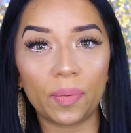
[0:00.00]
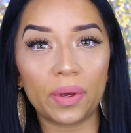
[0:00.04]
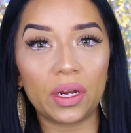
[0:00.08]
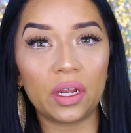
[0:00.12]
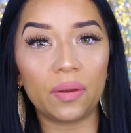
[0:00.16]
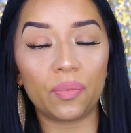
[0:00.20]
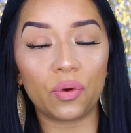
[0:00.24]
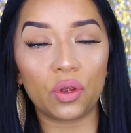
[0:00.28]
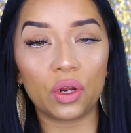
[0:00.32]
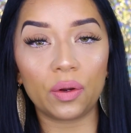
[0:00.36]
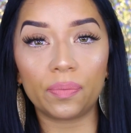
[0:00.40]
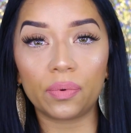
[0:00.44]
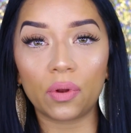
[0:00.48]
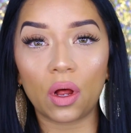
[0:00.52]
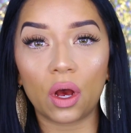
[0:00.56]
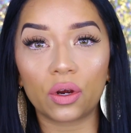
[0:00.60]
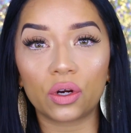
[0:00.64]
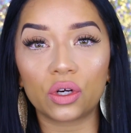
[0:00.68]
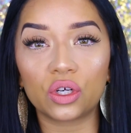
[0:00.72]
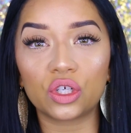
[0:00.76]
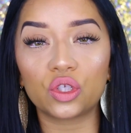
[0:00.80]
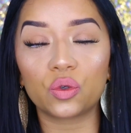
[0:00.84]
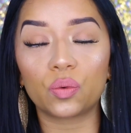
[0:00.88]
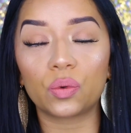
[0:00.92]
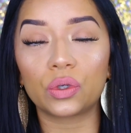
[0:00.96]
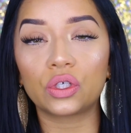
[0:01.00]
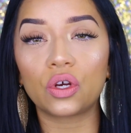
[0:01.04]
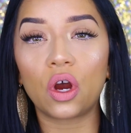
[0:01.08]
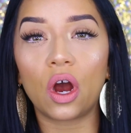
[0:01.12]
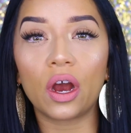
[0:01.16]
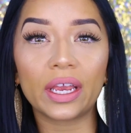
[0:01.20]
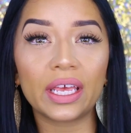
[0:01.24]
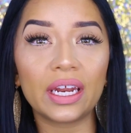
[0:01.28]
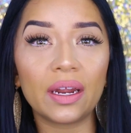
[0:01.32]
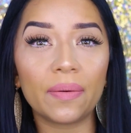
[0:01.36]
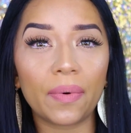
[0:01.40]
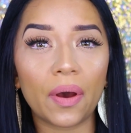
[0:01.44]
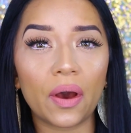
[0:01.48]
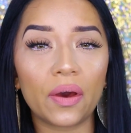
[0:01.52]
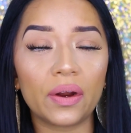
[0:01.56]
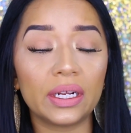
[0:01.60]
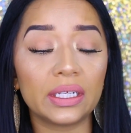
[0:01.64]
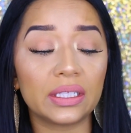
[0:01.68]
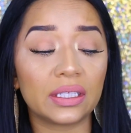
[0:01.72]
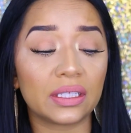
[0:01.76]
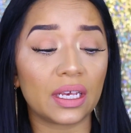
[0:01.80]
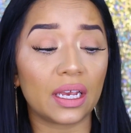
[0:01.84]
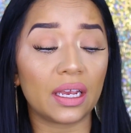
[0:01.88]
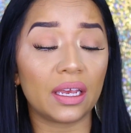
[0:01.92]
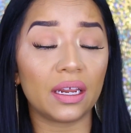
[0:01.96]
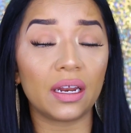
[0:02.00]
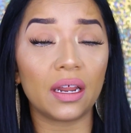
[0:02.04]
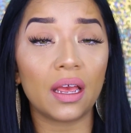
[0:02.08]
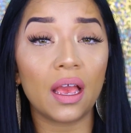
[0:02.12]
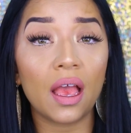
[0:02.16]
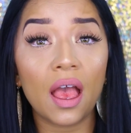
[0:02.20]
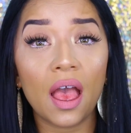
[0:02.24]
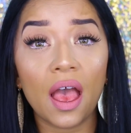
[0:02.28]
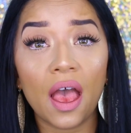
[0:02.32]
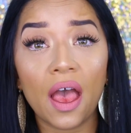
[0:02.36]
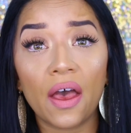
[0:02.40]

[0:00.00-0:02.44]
many beauty bloggers were talking about it, saying